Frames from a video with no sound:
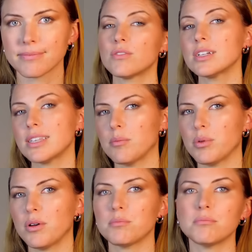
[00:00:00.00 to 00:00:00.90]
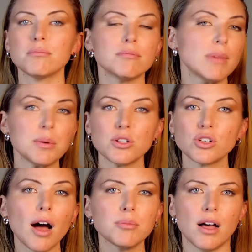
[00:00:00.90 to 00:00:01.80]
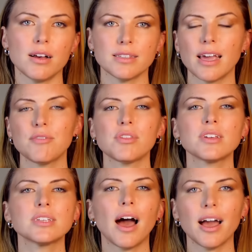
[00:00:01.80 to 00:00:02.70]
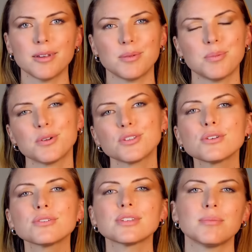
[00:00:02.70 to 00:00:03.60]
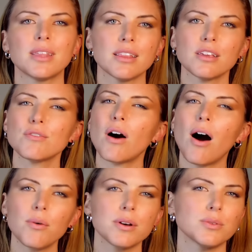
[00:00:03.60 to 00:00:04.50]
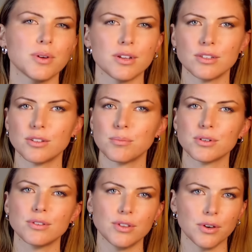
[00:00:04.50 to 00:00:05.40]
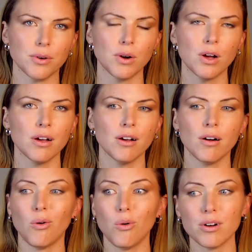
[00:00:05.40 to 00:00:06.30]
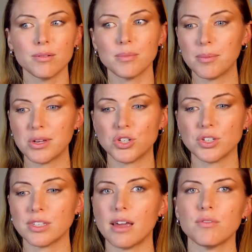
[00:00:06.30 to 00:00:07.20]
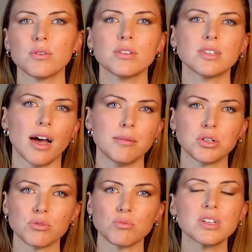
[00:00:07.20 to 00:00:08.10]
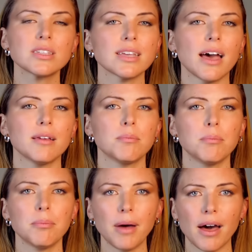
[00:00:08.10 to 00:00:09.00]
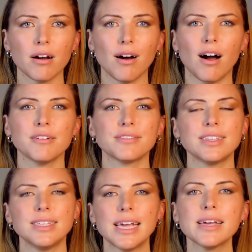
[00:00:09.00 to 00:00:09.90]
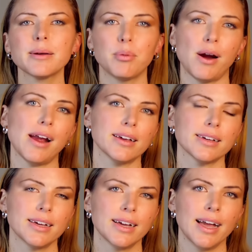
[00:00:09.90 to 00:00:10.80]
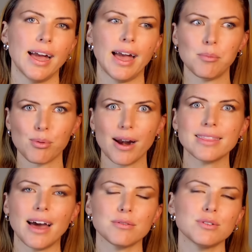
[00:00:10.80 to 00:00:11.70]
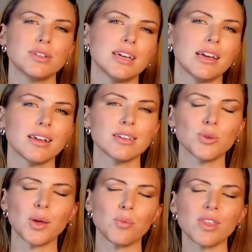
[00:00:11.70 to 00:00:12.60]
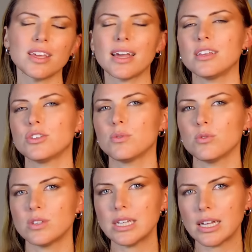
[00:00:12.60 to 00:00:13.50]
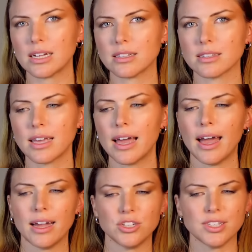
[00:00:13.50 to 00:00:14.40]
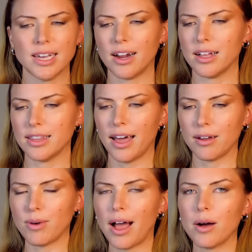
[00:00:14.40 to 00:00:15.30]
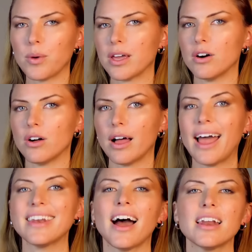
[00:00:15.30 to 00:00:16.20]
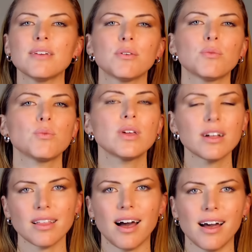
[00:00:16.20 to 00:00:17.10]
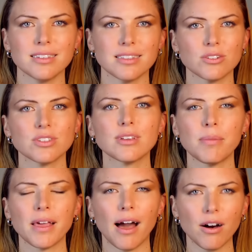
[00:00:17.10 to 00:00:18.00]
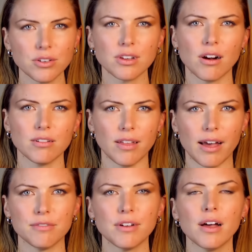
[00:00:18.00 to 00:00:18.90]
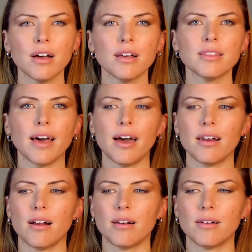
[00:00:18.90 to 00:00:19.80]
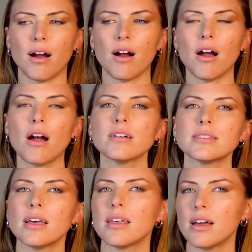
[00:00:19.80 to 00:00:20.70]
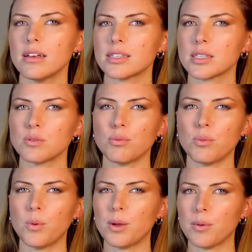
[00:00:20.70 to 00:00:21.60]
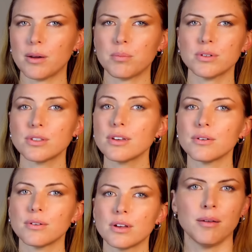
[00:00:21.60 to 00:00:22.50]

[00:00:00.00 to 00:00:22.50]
For example, maybe your job loss gave you the time to pursue something that you've always wanted to pursue. Or maybe it just gave you the time to reset, back off, take a break, and break that routine. Because we can really get into routines and just get on that rat wheel and not even realize that there's something else in our life that our heart's telling us we want to pursue.